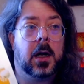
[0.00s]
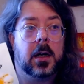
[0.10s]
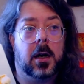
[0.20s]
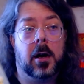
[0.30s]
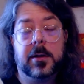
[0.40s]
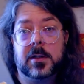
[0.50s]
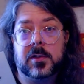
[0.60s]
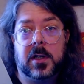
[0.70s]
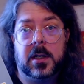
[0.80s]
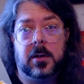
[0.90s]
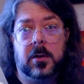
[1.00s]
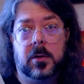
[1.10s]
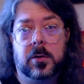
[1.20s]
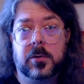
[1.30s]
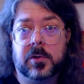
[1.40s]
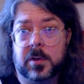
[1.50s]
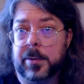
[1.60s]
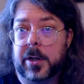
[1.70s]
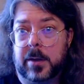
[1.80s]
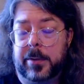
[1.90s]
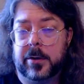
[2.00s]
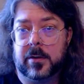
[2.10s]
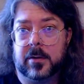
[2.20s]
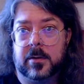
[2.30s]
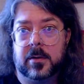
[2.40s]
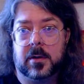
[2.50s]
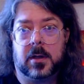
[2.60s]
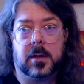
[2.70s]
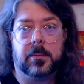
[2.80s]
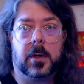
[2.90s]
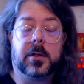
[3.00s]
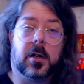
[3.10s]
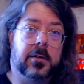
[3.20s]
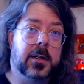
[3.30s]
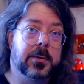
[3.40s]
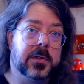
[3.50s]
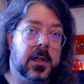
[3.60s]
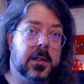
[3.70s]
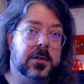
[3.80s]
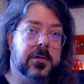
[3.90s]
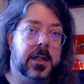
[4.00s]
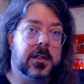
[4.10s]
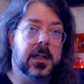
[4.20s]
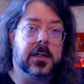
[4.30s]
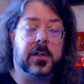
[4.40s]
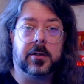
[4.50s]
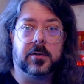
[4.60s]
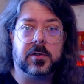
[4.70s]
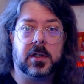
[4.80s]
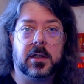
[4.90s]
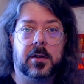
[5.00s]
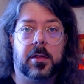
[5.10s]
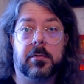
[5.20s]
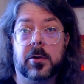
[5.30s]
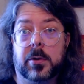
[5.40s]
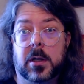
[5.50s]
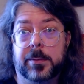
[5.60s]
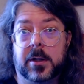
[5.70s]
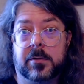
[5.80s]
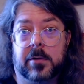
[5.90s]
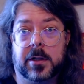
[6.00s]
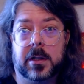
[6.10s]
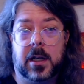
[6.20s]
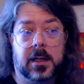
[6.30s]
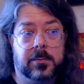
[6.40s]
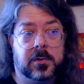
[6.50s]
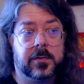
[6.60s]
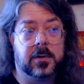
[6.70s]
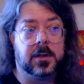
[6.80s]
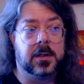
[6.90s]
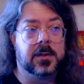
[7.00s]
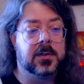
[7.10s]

Hard to say who's to blame here. Atari was contracting, as I understand, through Limited Run Games for these,